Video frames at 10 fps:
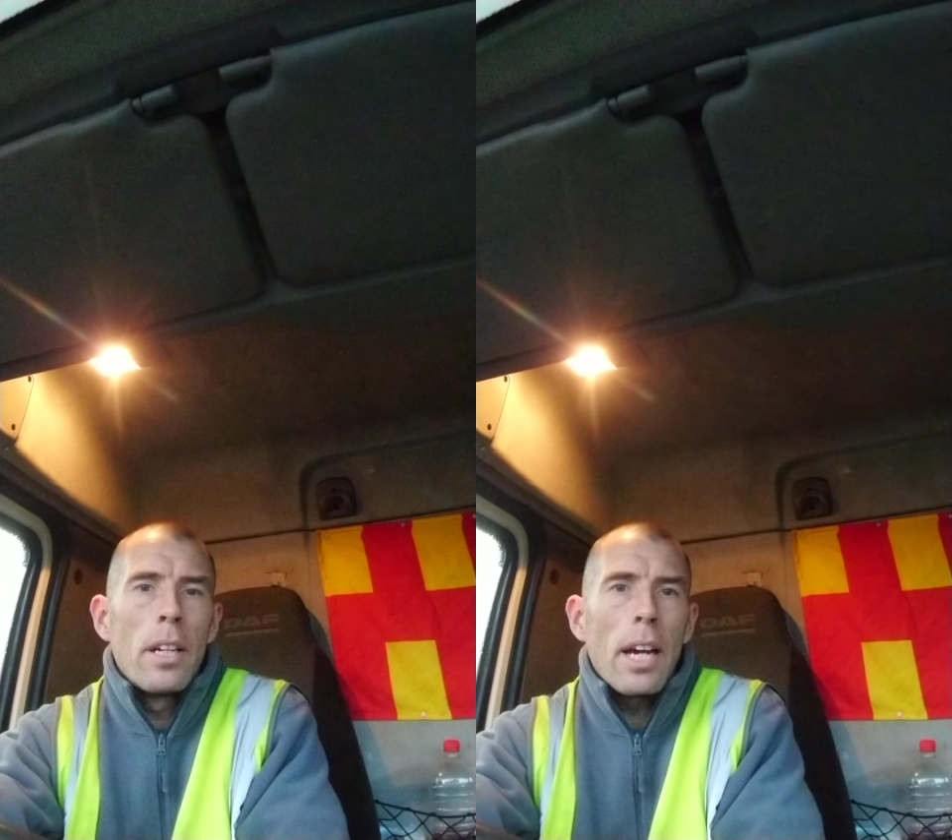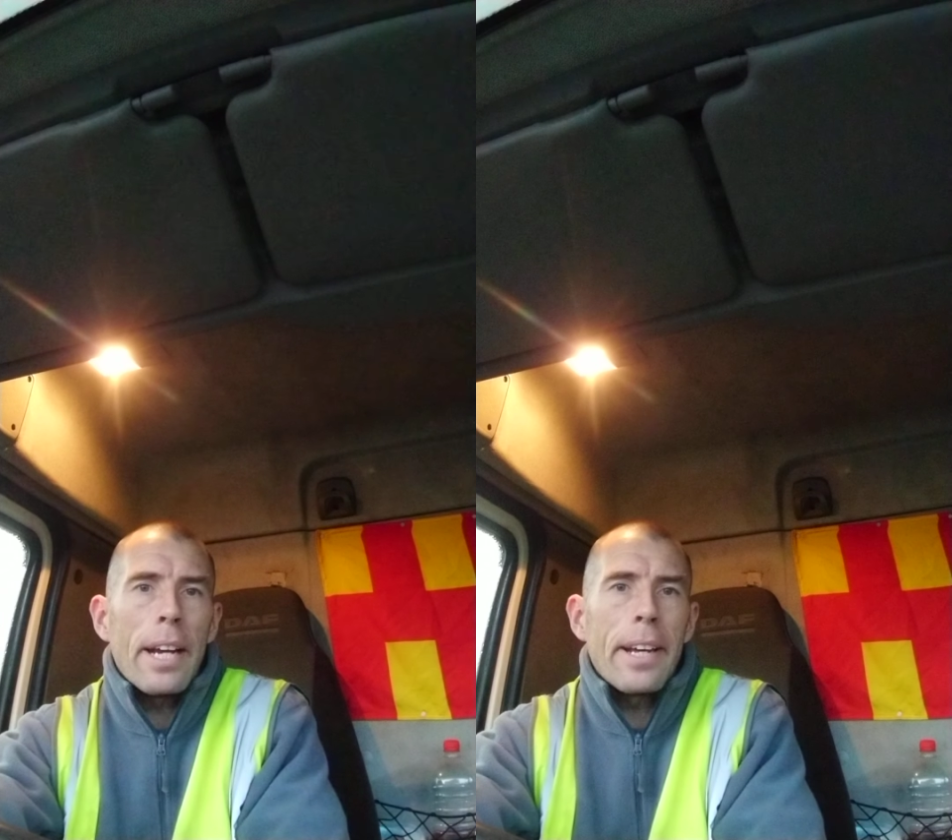
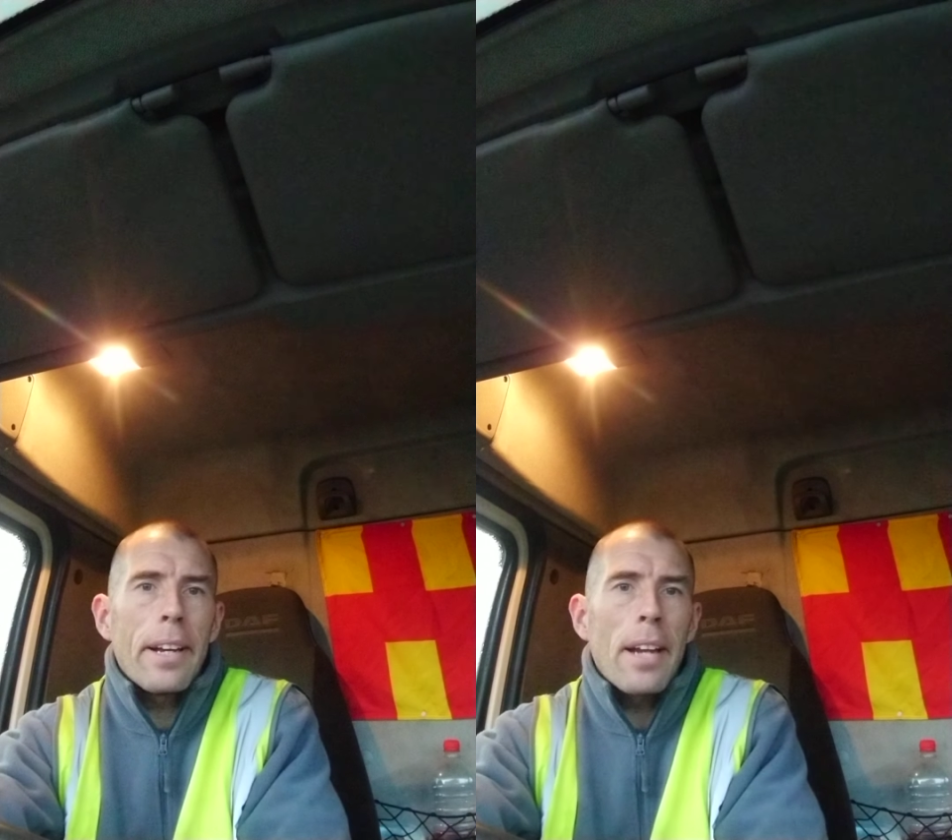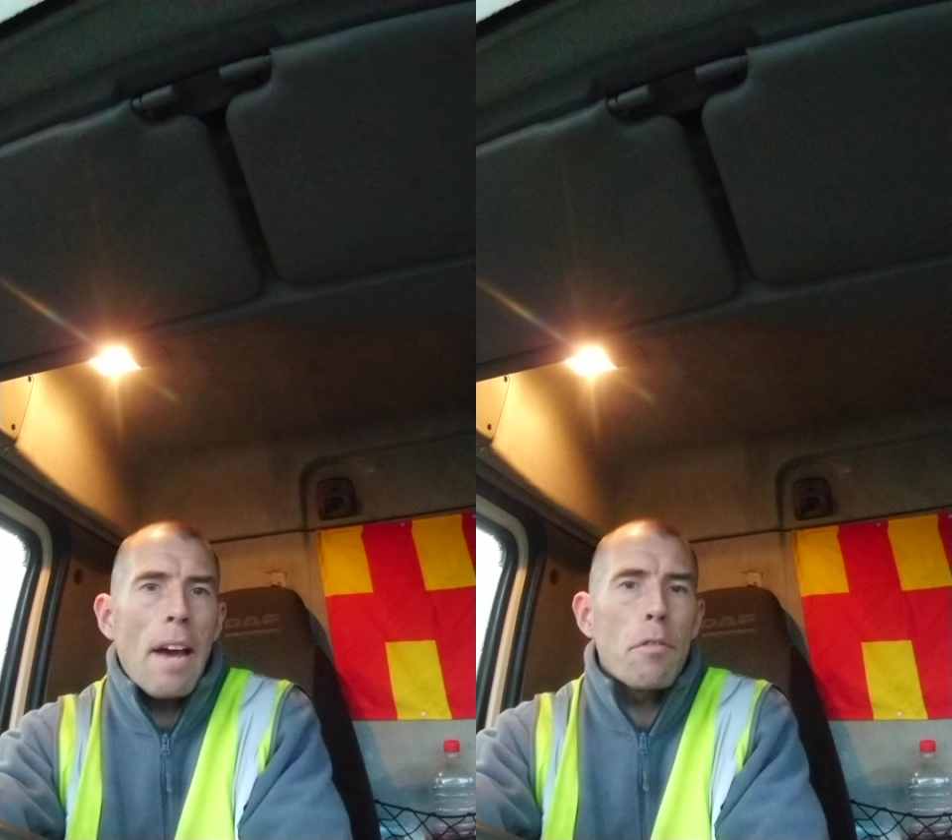and
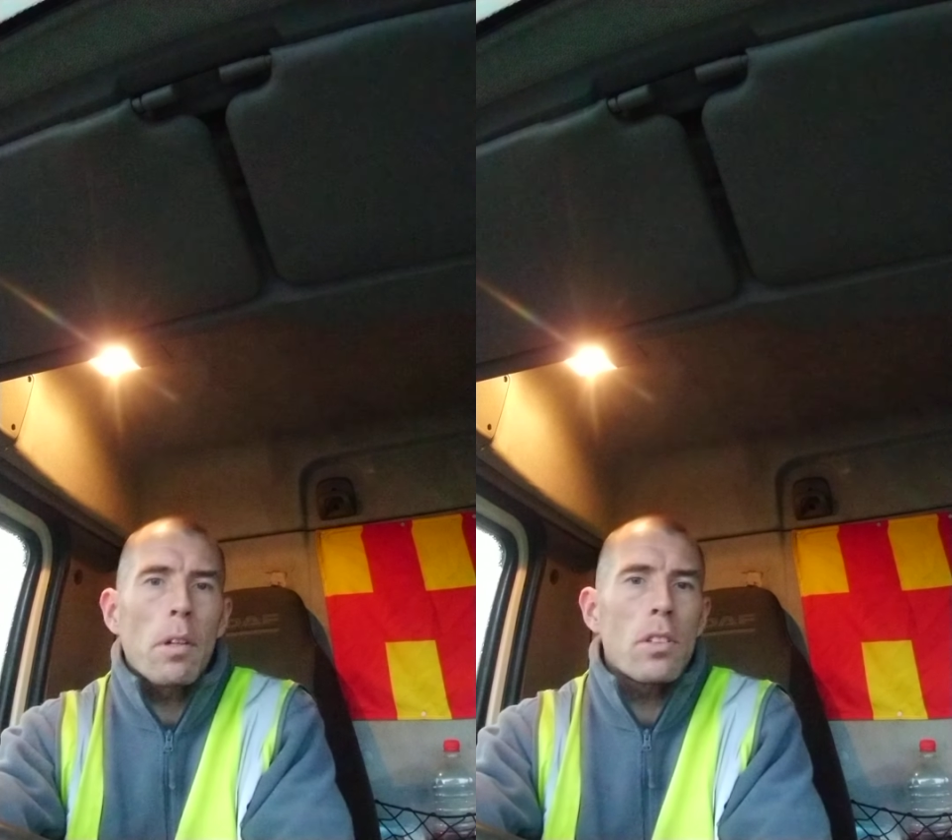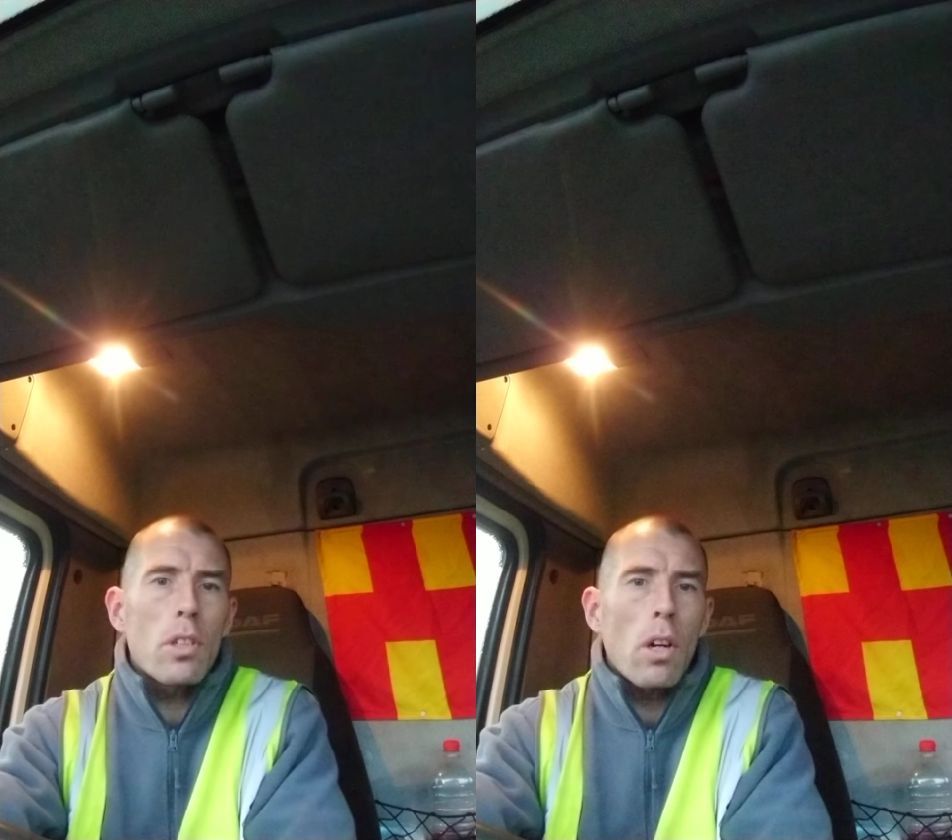then
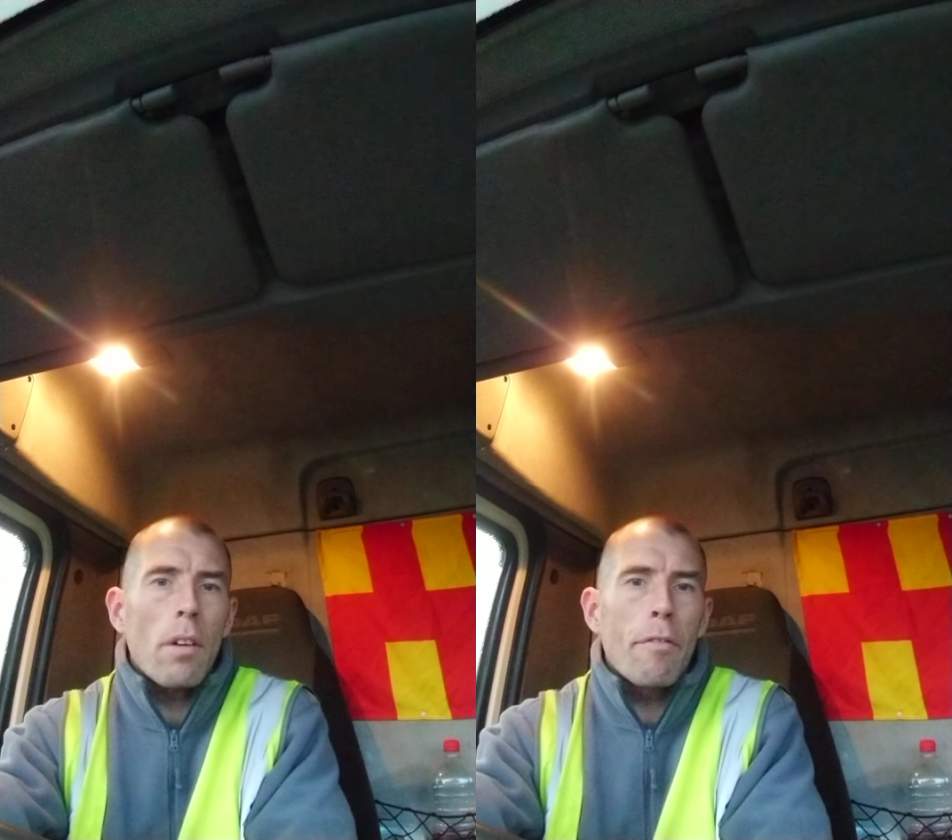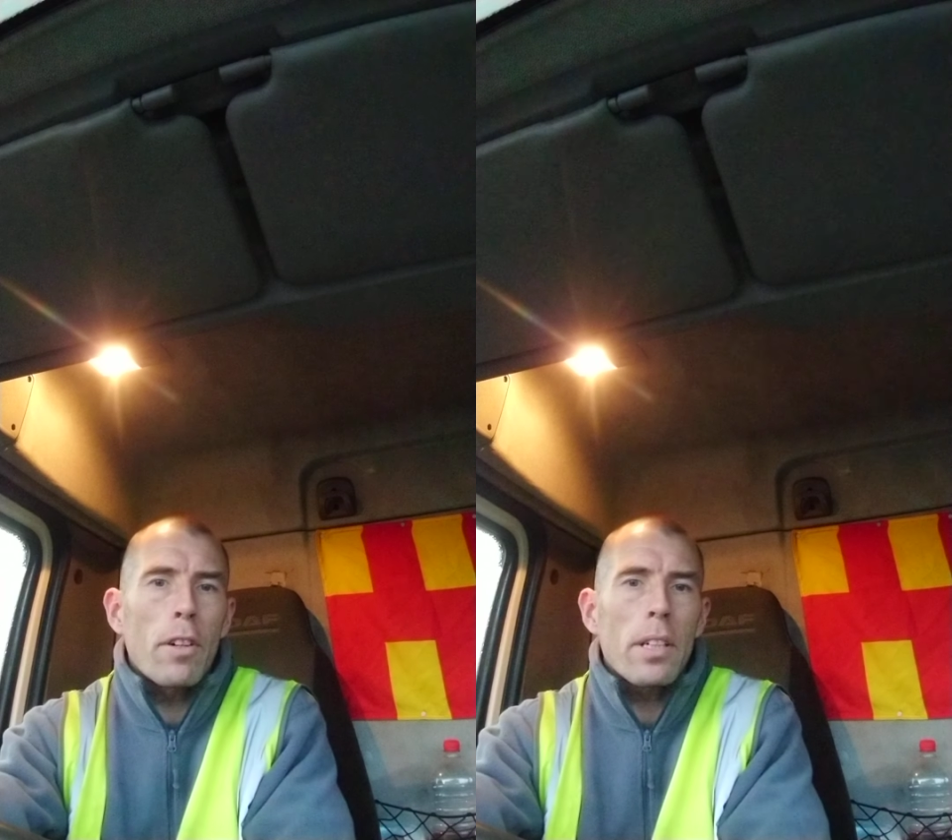everyone
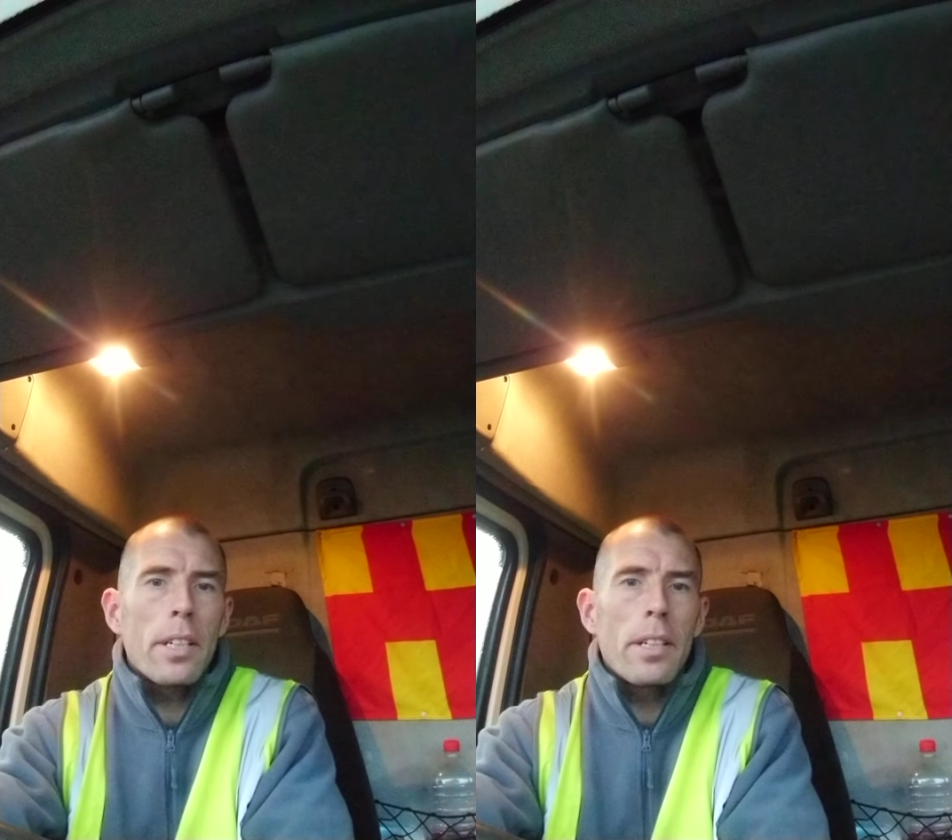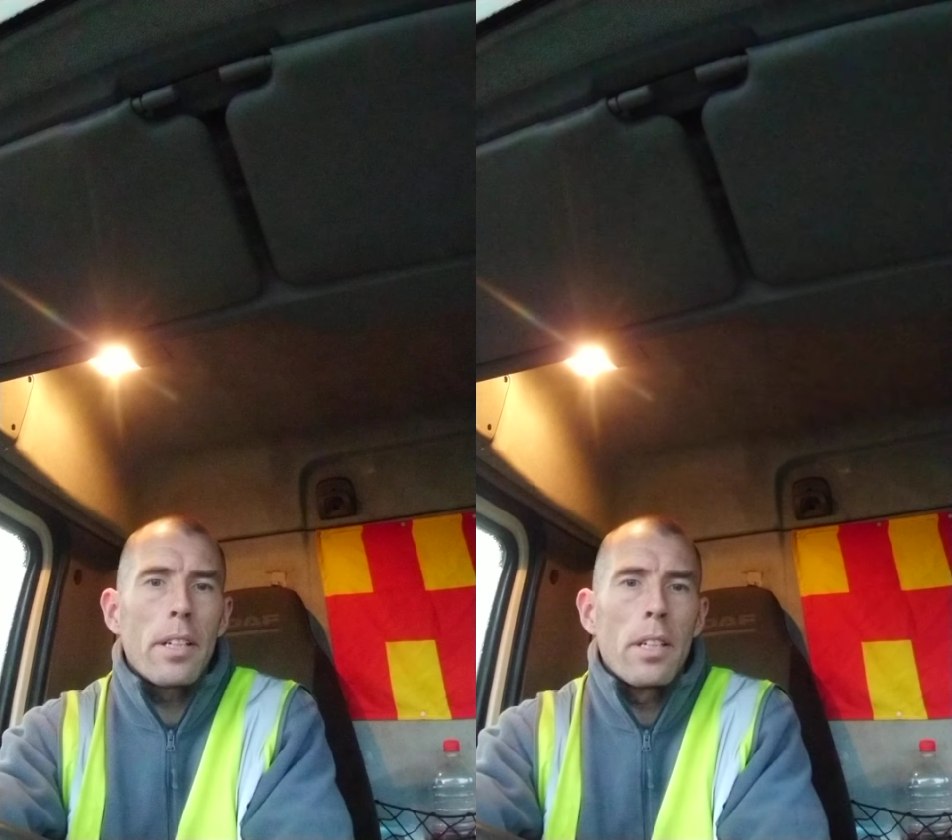started
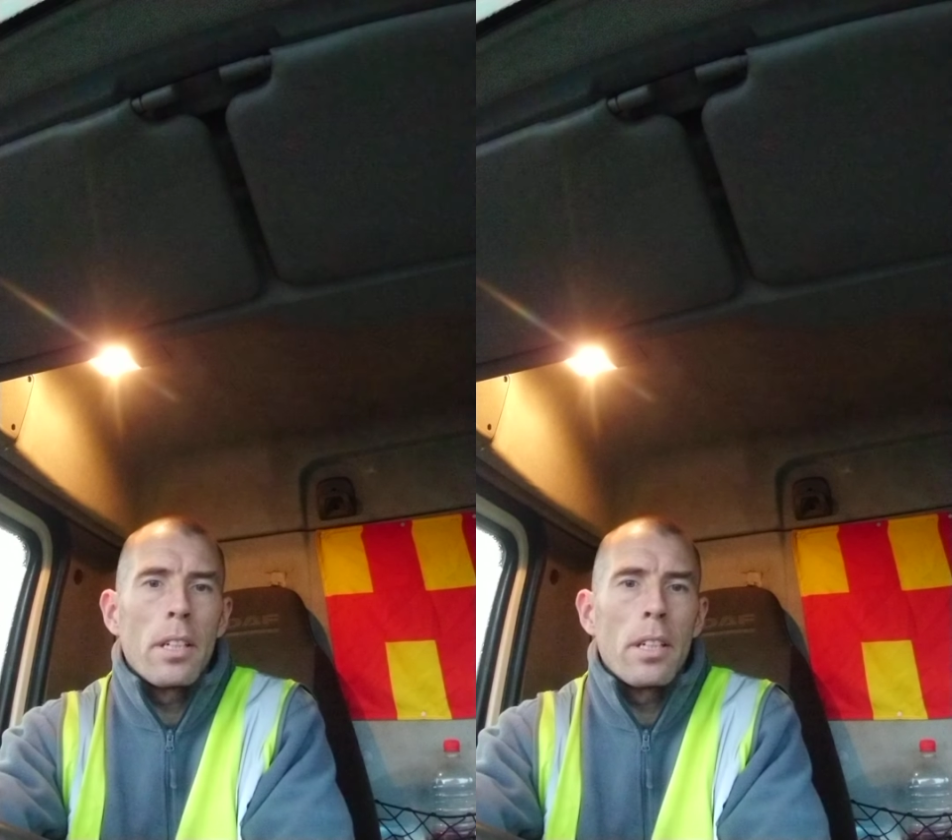fucking